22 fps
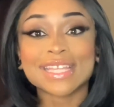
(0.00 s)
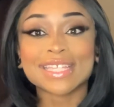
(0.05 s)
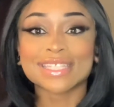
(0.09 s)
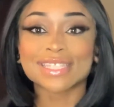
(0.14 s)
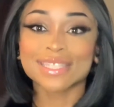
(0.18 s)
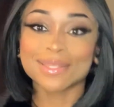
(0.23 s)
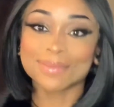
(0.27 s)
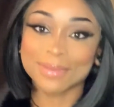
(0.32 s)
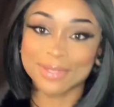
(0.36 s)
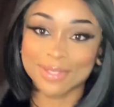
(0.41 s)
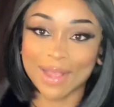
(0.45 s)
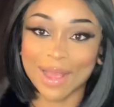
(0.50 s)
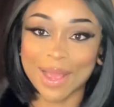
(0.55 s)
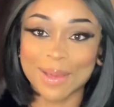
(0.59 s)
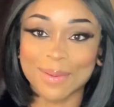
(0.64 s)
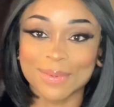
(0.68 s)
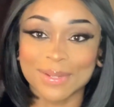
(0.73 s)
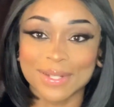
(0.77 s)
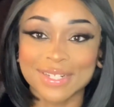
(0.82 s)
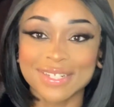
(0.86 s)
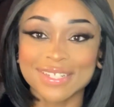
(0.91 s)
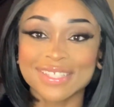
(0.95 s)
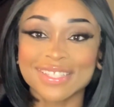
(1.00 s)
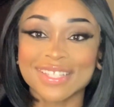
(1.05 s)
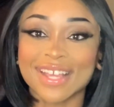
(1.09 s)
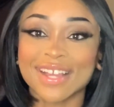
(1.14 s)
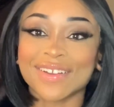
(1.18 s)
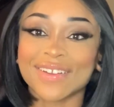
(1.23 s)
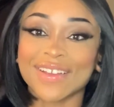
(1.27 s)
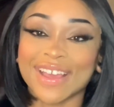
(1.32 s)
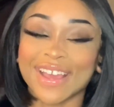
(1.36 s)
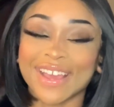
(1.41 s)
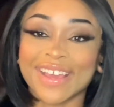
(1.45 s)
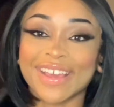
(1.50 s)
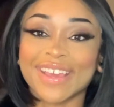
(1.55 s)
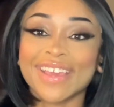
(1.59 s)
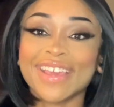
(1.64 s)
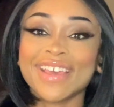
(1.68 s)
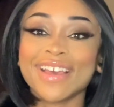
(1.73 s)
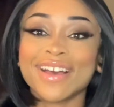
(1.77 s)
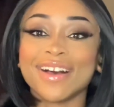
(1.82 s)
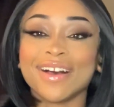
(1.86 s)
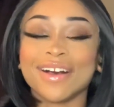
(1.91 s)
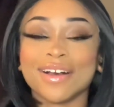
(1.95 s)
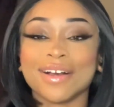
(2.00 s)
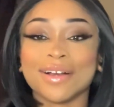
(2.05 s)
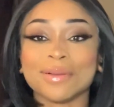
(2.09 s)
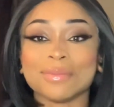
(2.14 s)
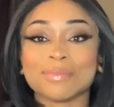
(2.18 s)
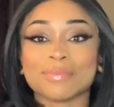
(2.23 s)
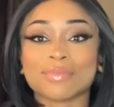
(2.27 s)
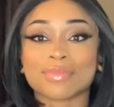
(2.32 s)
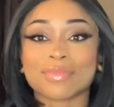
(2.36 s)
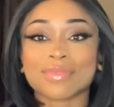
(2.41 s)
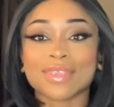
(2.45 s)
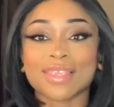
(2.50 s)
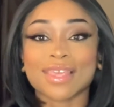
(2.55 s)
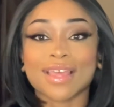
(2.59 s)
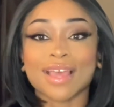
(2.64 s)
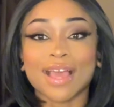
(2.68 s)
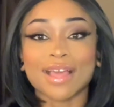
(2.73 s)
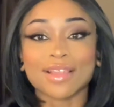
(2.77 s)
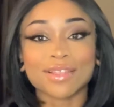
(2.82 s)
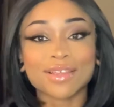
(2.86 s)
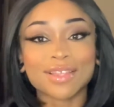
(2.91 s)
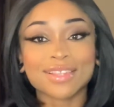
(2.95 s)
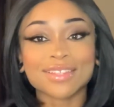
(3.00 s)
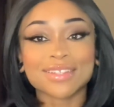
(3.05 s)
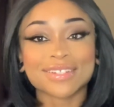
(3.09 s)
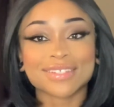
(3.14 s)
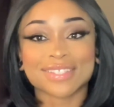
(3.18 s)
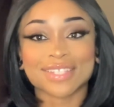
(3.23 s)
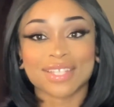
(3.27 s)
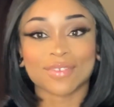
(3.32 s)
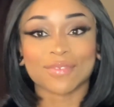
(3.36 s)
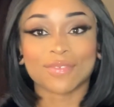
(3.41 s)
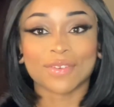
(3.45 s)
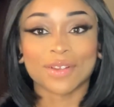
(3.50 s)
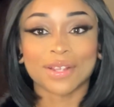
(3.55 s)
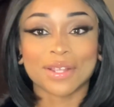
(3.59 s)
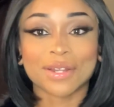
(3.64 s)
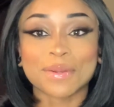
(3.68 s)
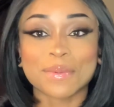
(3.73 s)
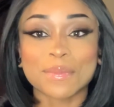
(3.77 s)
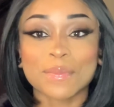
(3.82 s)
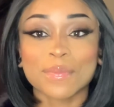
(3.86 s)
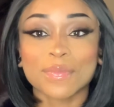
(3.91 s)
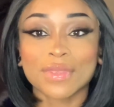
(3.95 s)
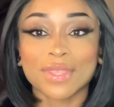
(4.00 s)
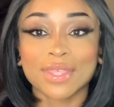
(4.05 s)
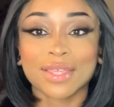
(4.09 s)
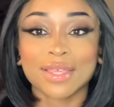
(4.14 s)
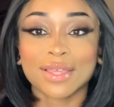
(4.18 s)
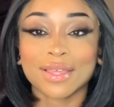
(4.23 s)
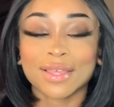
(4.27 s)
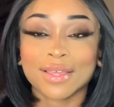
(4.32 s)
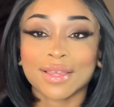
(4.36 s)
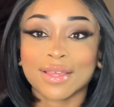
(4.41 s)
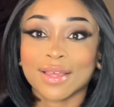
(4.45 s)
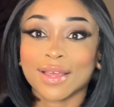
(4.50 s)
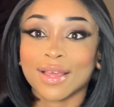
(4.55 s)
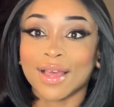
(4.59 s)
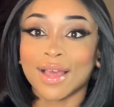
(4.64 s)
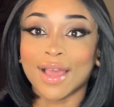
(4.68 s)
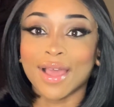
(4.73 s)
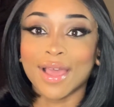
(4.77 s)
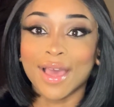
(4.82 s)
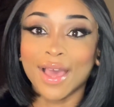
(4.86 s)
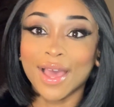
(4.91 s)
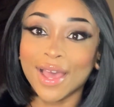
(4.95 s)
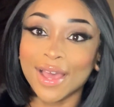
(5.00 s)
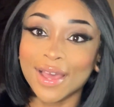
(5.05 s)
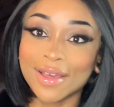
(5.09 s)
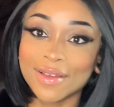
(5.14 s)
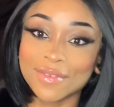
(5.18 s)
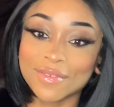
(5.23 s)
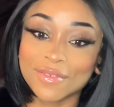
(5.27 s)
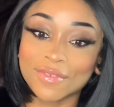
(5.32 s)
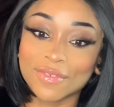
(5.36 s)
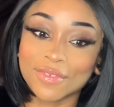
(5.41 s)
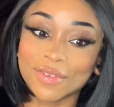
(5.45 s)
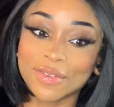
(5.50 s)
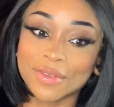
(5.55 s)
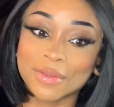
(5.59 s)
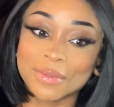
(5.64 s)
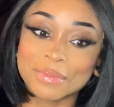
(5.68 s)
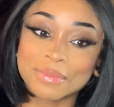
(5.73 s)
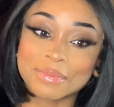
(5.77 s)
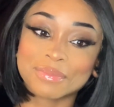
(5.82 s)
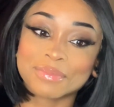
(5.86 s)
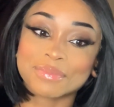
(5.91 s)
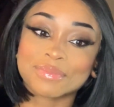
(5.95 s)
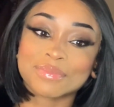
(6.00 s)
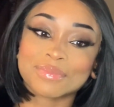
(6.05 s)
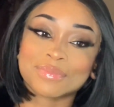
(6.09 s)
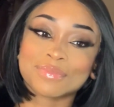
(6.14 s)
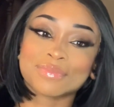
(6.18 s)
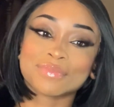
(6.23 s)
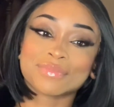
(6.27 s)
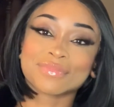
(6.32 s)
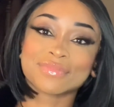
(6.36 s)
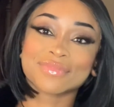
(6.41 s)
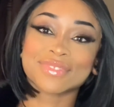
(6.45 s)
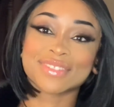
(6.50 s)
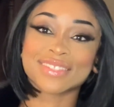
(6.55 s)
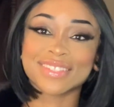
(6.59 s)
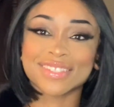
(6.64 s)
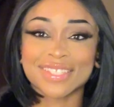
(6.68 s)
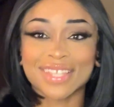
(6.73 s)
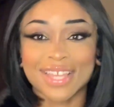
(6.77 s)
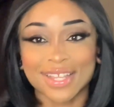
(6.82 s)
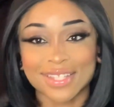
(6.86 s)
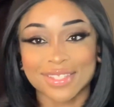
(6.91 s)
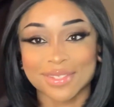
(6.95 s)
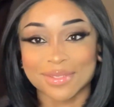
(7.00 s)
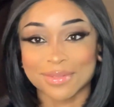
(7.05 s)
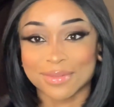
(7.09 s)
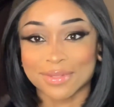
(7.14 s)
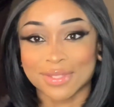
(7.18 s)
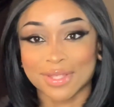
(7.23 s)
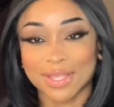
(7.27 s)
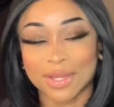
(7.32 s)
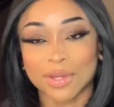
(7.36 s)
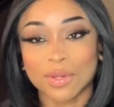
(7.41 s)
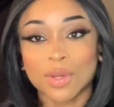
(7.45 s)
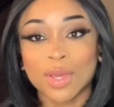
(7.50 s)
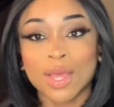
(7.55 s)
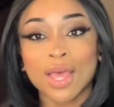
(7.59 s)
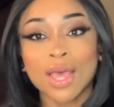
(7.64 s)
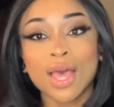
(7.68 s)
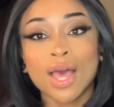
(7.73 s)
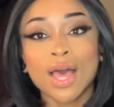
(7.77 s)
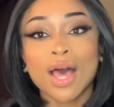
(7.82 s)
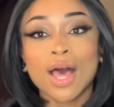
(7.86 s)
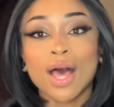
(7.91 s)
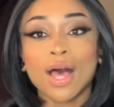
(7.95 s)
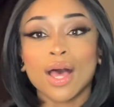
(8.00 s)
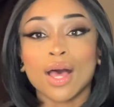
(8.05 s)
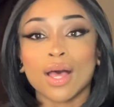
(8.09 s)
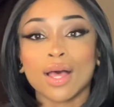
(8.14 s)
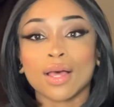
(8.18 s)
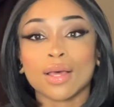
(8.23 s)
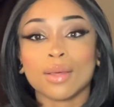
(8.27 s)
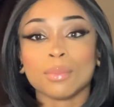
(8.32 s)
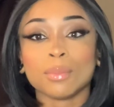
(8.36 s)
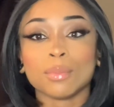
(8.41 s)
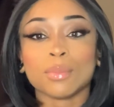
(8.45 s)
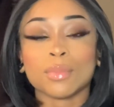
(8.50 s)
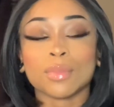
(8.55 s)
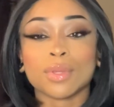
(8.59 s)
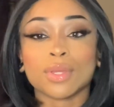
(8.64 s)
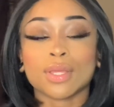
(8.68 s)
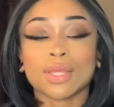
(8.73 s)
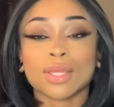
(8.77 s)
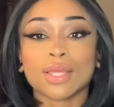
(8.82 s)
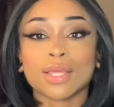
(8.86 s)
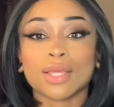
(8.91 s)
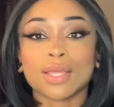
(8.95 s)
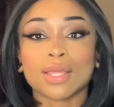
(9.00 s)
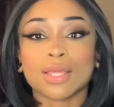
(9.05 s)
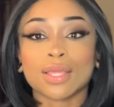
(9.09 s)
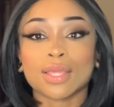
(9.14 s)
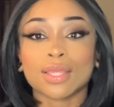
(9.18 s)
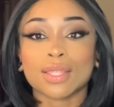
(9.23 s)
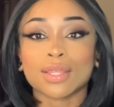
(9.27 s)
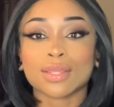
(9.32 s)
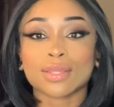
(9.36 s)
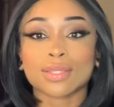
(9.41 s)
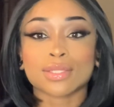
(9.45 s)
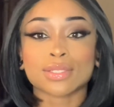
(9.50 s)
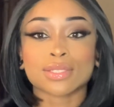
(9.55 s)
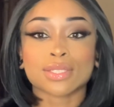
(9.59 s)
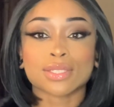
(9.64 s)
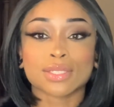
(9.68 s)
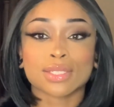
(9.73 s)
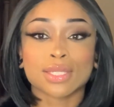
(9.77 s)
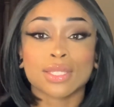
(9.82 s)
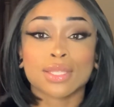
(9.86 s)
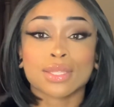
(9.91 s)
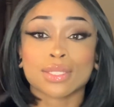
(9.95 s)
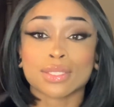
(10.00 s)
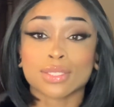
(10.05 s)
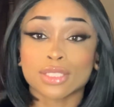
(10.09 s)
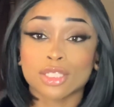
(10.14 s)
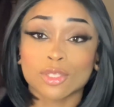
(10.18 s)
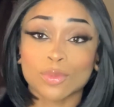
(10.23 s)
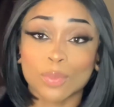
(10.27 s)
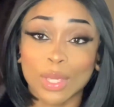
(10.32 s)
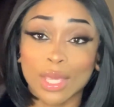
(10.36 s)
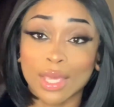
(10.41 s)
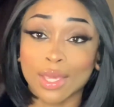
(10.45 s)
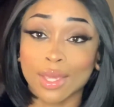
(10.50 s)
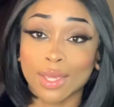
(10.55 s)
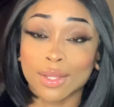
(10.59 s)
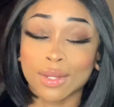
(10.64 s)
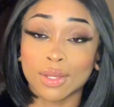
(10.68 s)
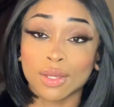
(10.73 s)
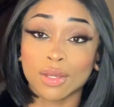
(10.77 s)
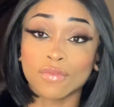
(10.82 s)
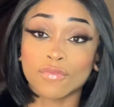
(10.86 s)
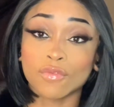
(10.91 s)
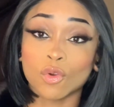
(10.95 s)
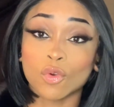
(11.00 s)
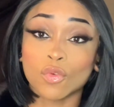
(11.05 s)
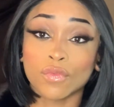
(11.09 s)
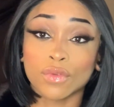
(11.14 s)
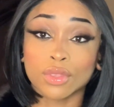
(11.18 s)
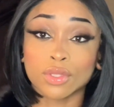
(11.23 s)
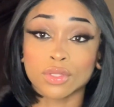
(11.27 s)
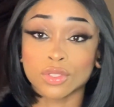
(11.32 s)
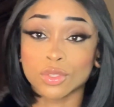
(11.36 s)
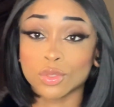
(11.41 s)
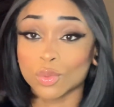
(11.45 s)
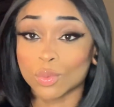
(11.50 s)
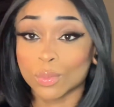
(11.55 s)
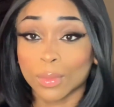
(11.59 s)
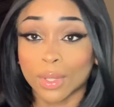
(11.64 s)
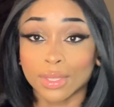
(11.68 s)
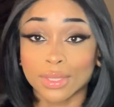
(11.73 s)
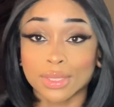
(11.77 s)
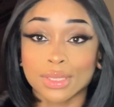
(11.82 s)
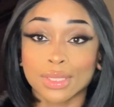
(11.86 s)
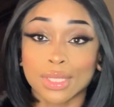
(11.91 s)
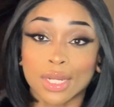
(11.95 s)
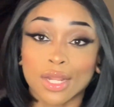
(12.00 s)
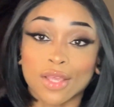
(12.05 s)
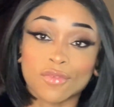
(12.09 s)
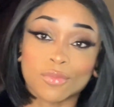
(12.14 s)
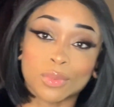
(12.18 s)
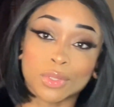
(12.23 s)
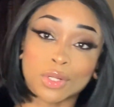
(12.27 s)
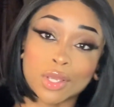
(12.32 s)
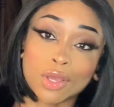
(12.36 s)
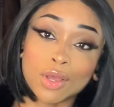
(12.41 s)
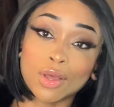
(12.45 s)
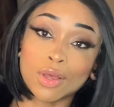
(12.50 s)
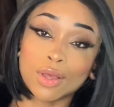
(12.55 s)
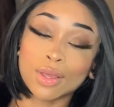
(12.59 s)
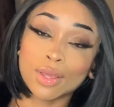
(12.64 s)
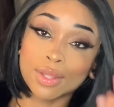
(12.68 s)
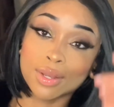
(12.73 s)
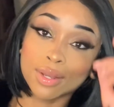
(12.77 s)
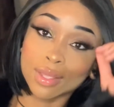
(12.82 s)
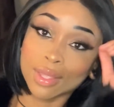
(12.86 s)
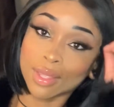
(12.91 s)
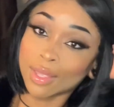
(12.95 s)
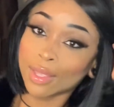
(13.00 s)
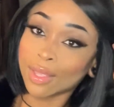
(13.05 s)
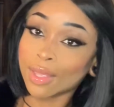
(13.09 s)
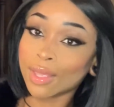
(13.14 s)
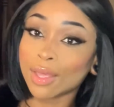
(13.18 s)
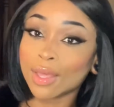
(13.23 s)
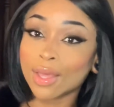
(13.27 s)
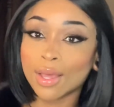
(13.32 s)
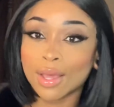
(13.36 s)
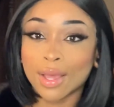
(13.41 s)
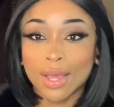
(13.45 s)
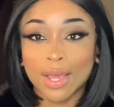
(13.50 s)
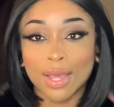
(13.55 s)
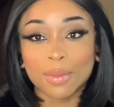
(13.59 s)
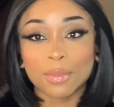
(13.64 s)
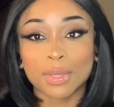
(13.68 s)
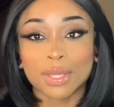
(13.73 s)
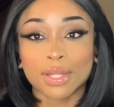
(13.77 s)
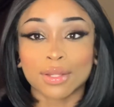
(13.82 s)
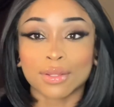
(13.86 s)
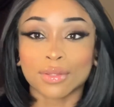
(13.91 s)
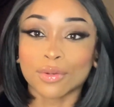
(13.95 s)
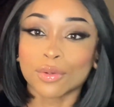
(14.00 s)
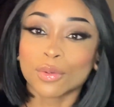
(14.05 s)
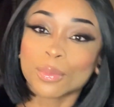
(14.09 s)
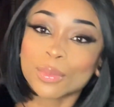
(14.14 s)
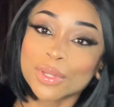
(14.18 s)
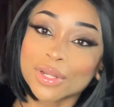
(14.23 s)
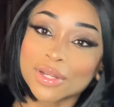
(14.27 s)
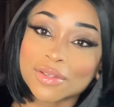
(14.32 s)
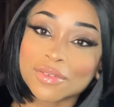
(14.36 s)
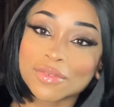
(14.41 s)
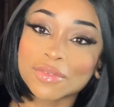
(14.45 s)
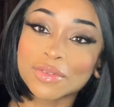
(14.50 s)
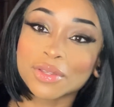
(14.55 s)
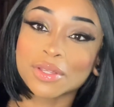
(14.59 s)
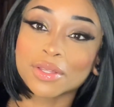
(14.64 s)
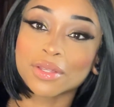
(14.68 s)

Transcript: subscribers okay um i look a little different i have tattoos now. Um, this is in the span of over the two months that I've been gone. I made a little bit of uh,